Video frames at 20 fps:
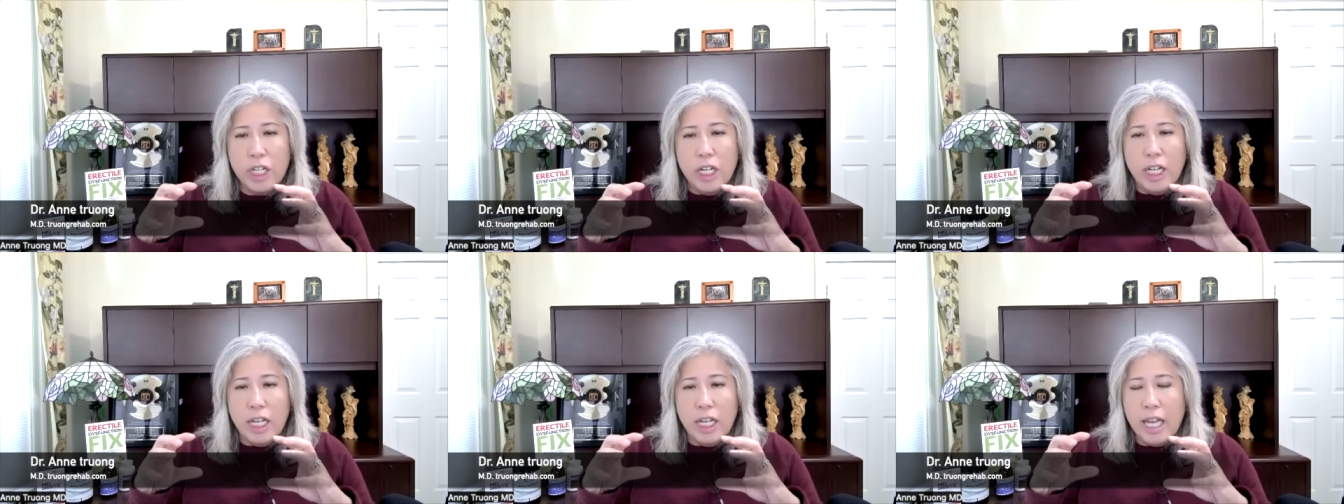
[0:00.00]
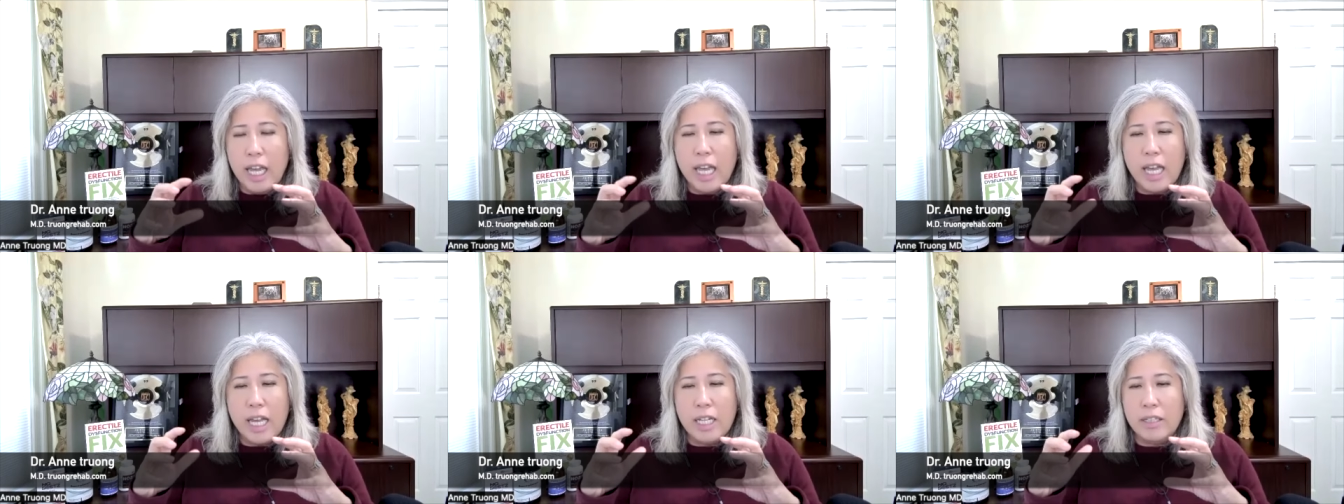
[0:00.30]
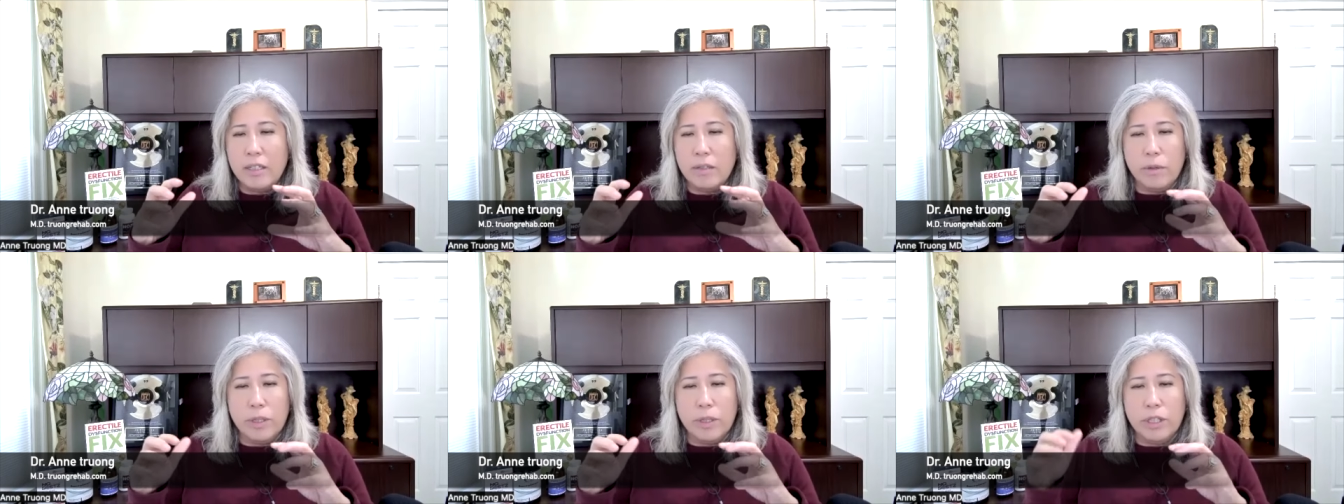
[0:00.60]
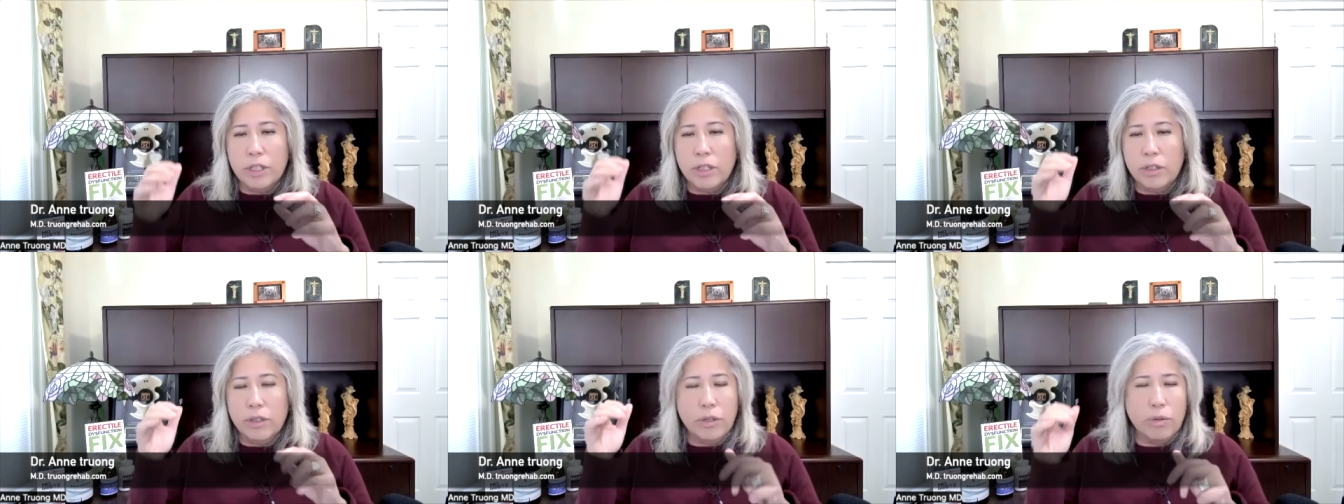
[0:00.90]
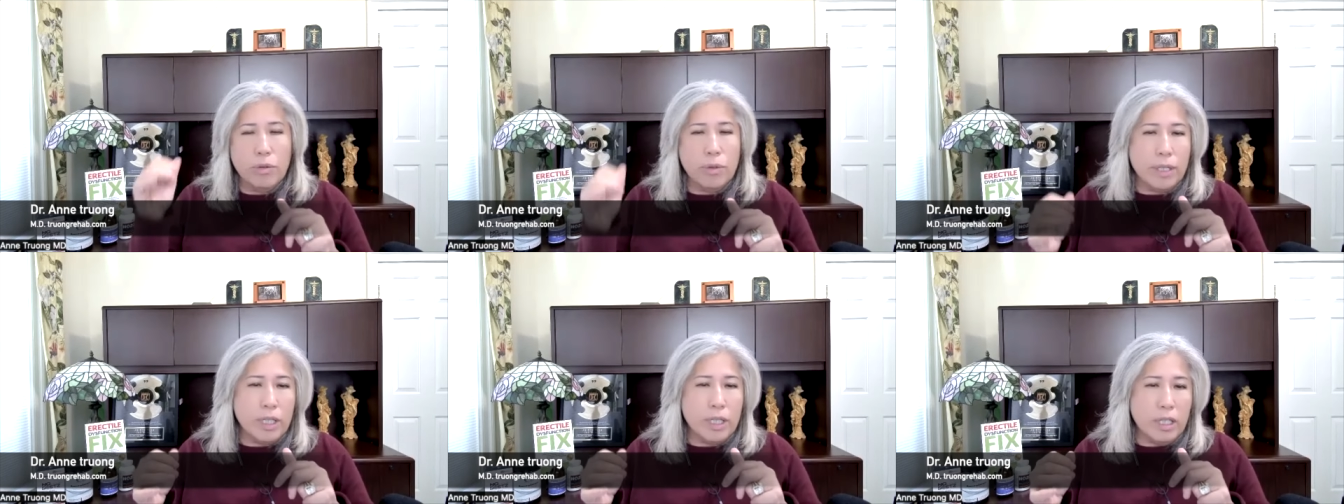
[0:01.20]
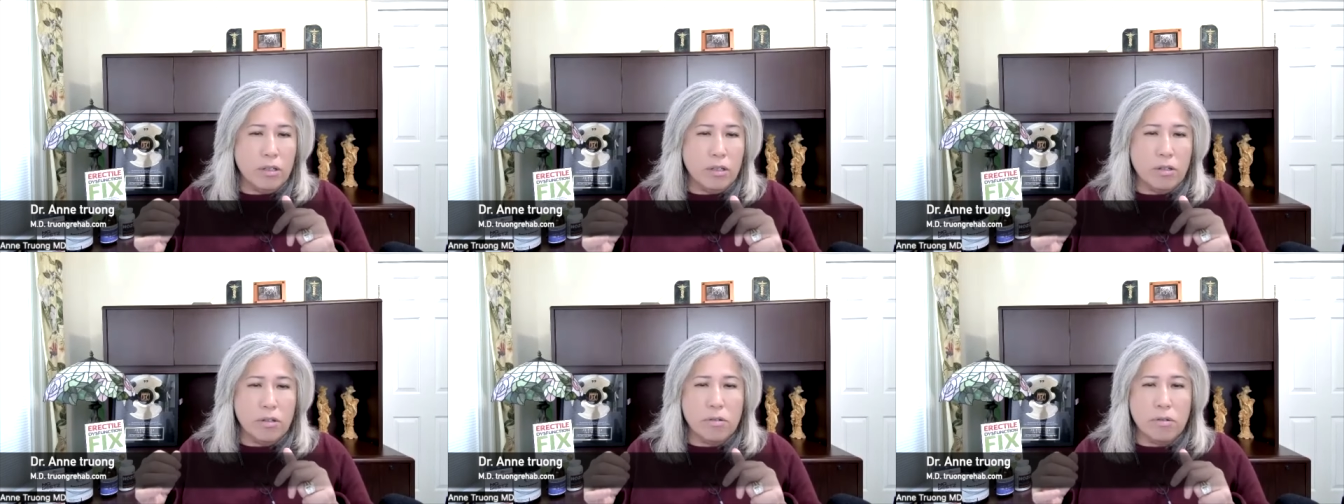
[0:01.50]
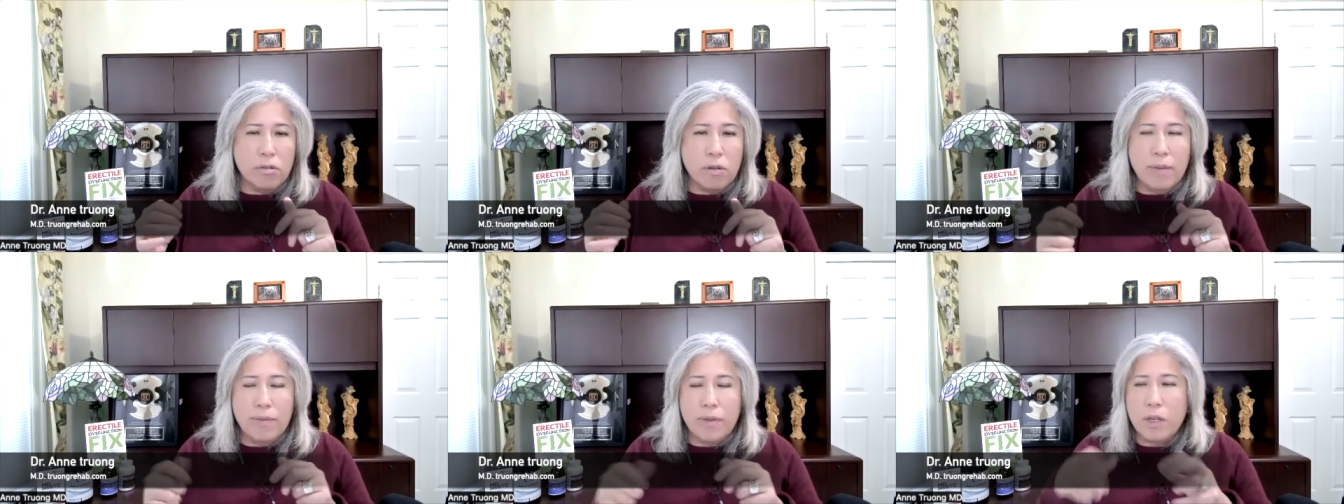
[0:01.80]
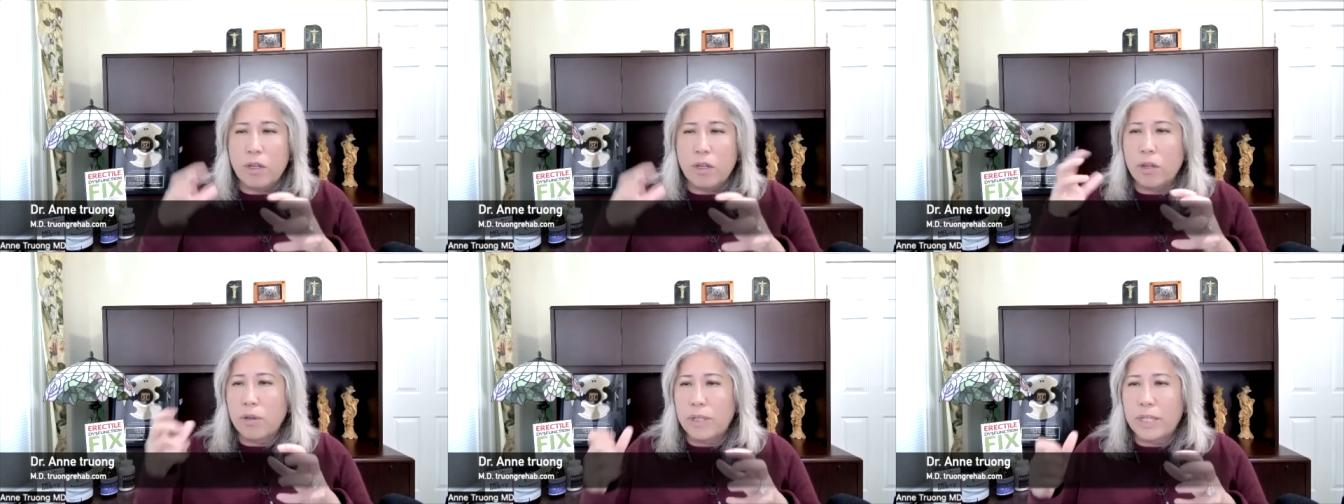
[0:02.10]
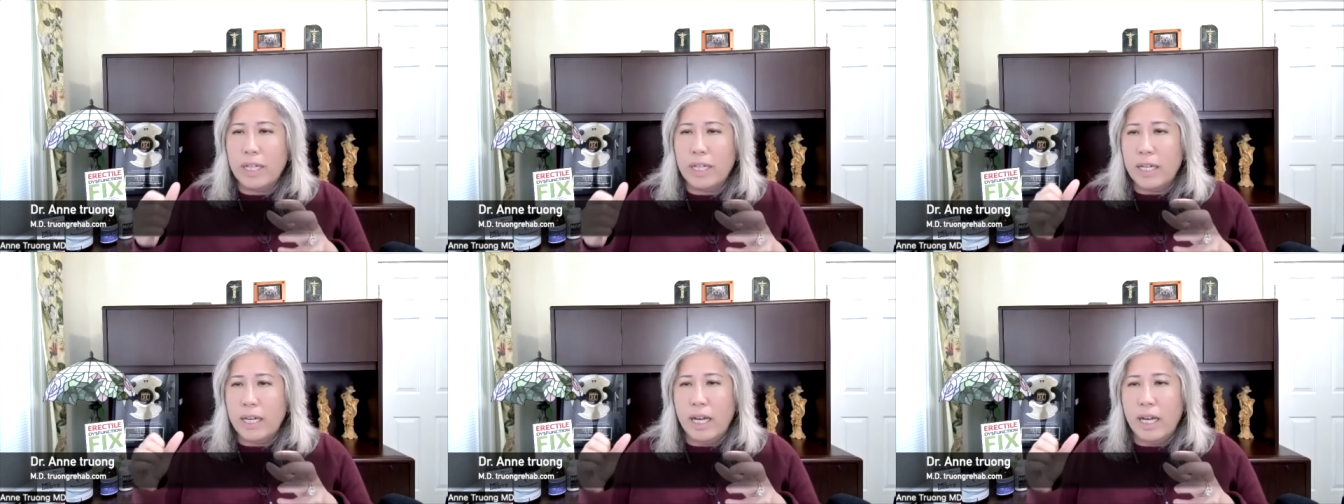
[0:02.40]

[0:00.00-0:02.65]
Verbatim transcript: And what you do, you when you if you use a,